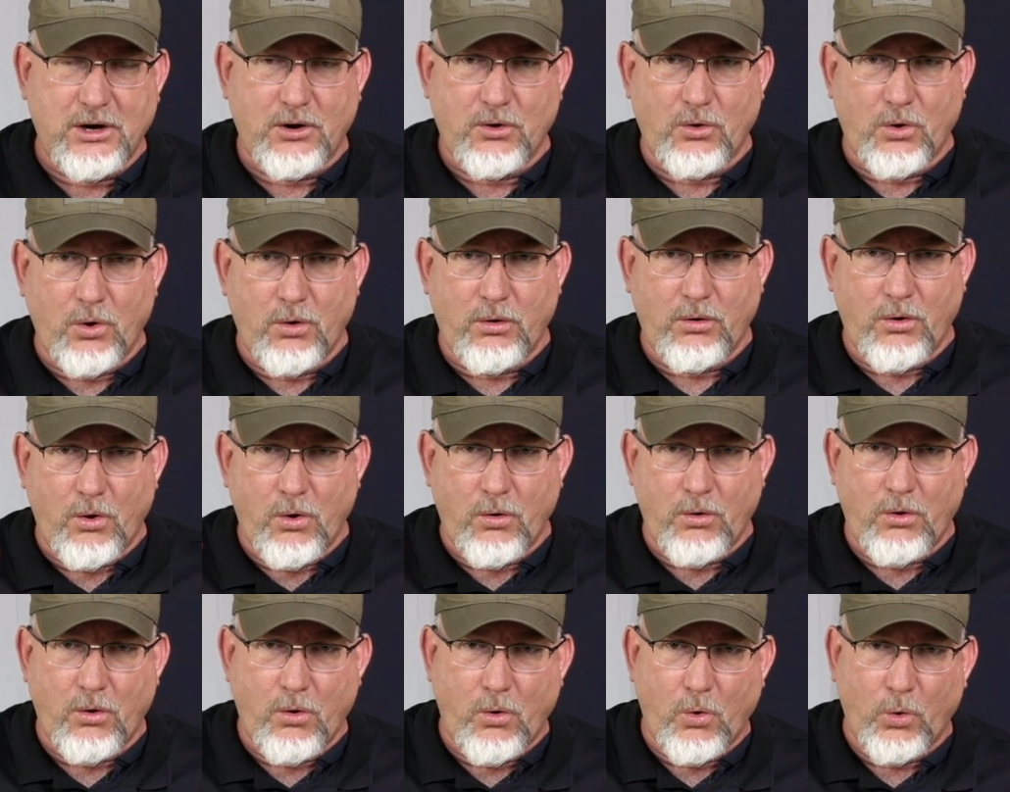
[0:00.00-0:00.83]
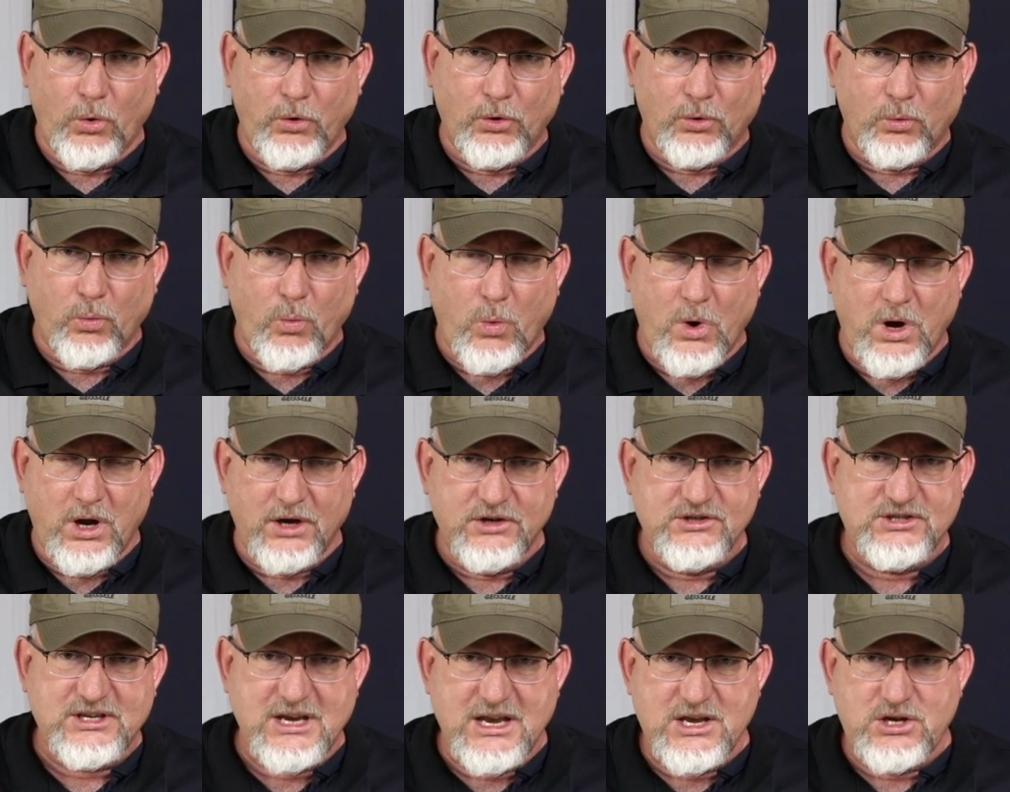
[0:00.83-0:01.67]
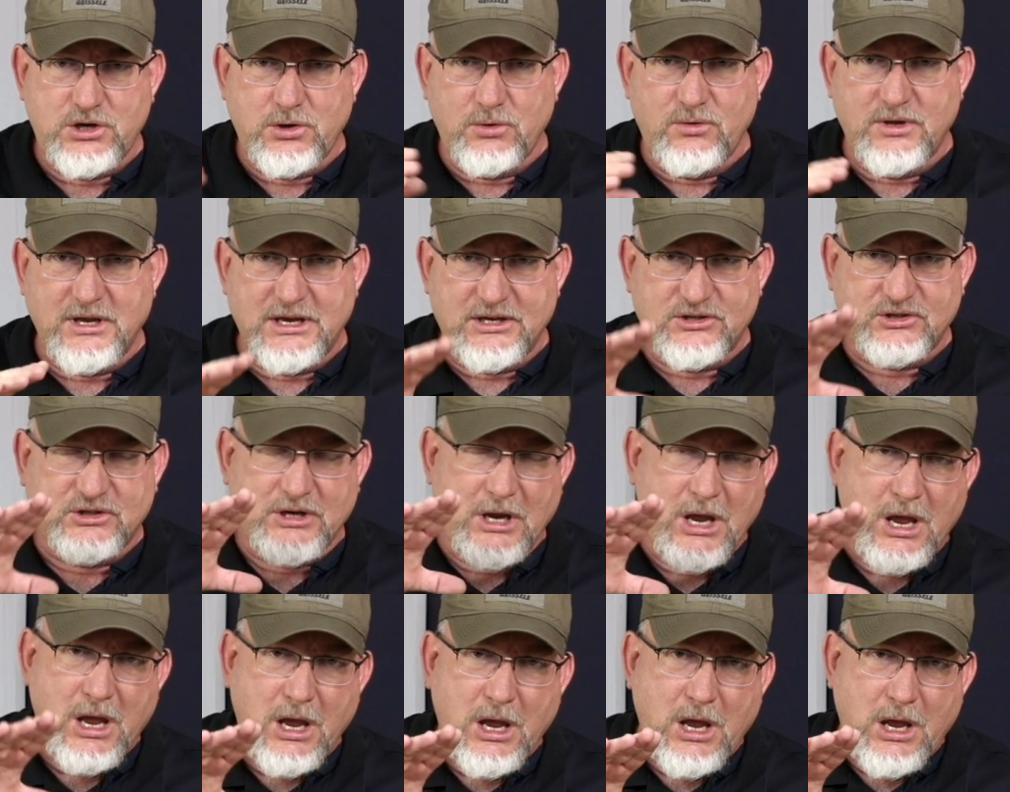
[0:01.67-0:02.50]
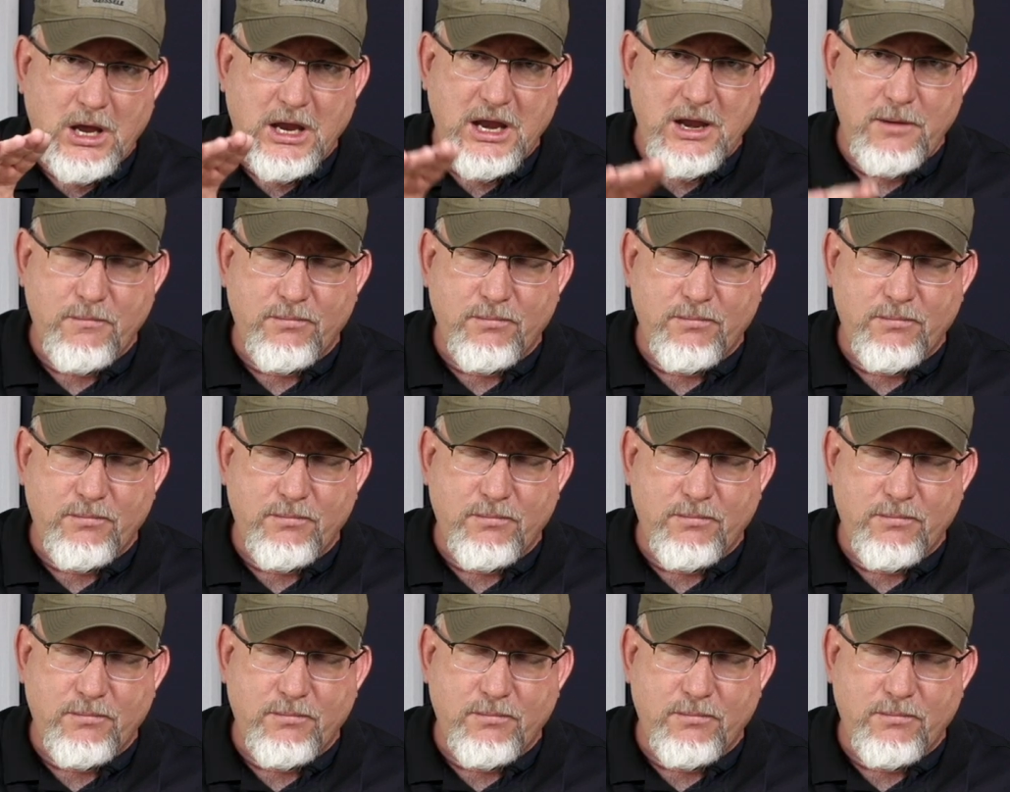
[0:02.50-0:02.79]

older ones into this improved